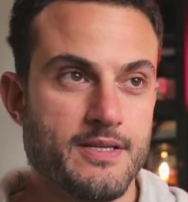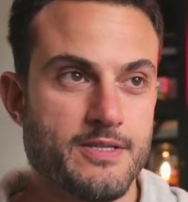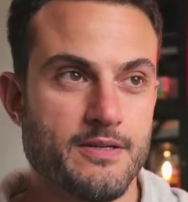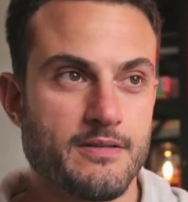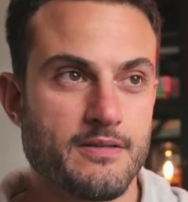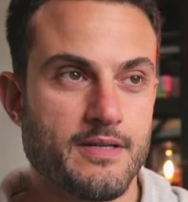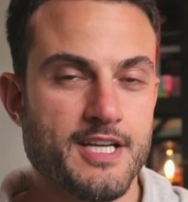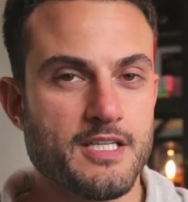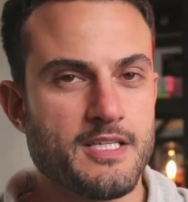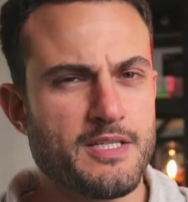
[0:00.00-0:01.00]
So,
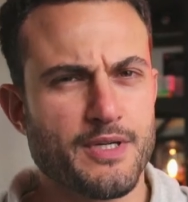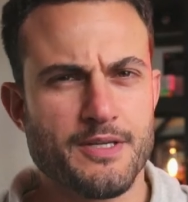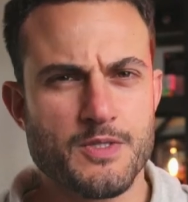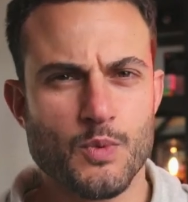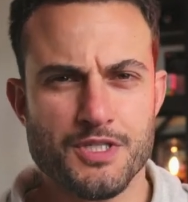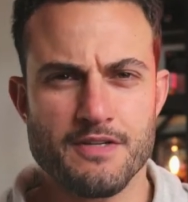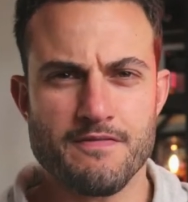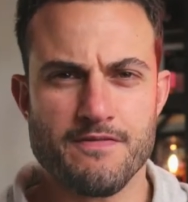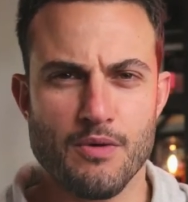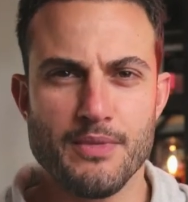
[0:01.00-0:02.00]
actually, is anyone else watching
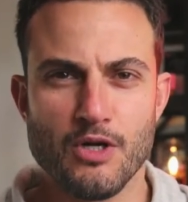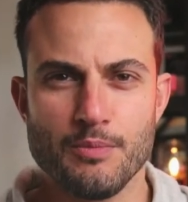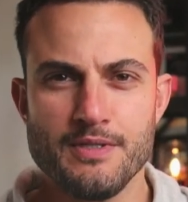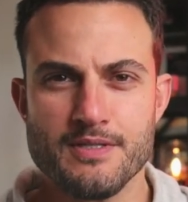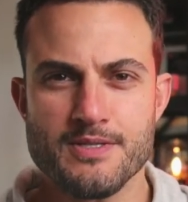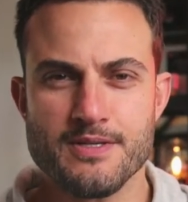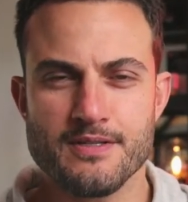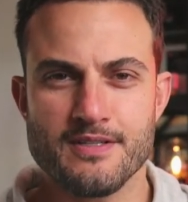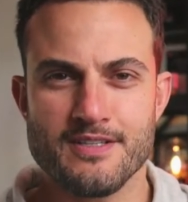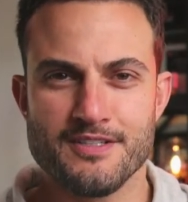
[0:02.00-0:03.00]
from Melbourne? So,
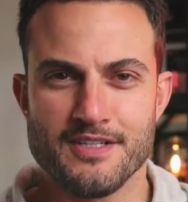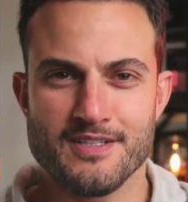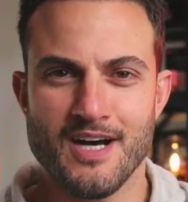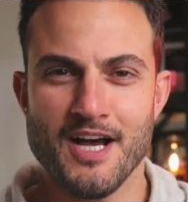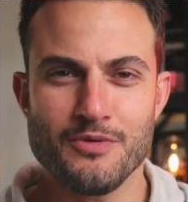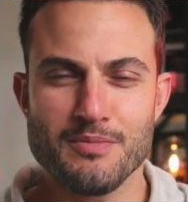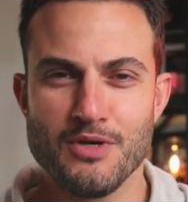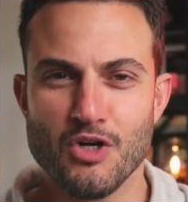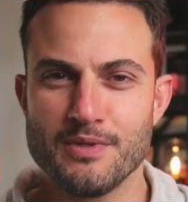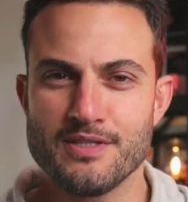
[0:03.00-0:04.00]
you know, are you in
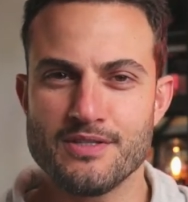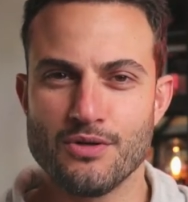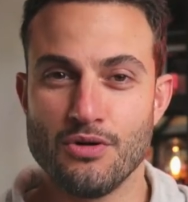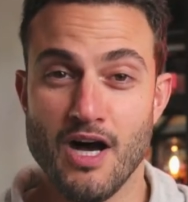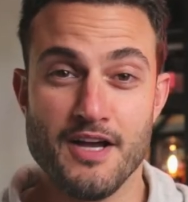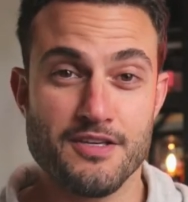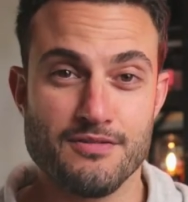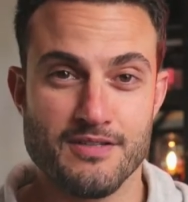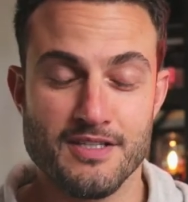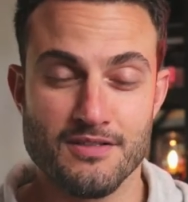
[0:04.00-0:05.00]
Melbourne or are
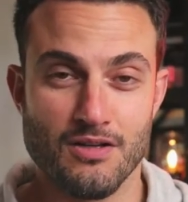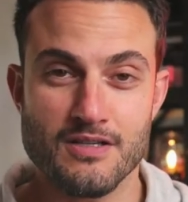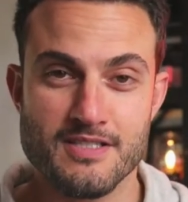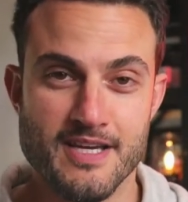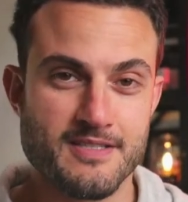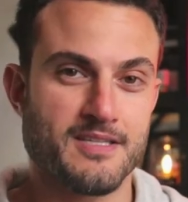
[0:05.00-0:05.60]
you in lockdown